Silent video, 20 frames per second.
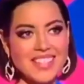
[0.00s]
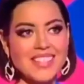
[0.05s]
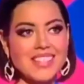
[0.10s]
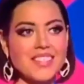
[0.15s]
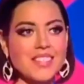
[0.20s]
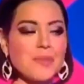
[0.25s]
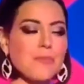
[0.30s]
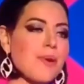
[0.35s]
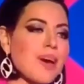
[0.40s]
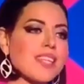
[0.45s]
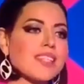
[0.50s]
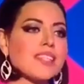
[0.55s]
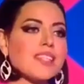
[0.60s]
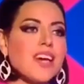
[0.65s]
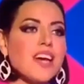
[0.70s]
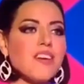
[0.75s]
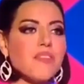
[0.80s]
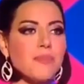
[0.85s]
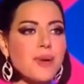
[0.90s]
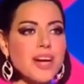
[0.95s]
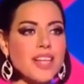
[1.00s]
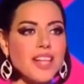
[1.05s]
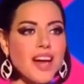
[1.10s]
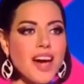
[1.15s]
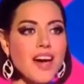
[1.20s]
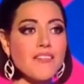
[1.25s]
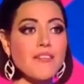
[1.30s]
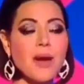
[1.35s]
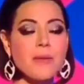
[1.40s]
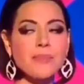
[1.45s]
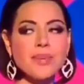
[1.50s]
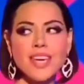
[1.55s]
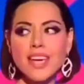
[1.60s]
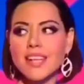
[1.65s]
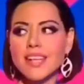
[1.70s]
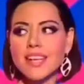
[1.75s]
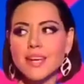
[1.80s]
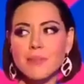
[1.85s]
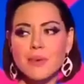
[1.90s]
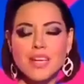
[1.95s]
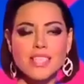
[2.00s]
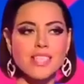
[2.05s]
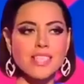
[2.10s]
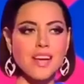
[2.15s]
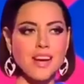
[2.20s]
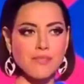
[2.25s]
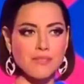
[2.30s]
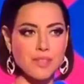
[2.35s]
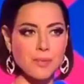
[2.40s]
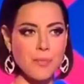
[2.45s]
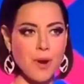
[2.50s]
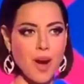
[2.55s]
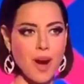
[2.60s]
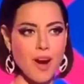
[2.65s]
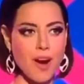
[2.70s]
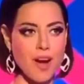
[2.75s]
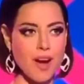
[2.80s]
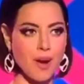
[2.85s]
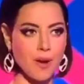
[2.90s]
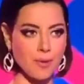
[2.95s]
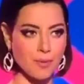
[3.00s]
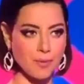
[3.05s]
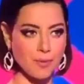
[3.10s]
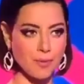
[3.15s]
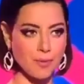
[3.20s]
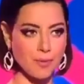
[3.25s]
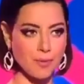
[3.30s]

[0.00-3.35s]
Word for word: this. is the best day of my life. I'm killing myself tomorrow. Um, uh,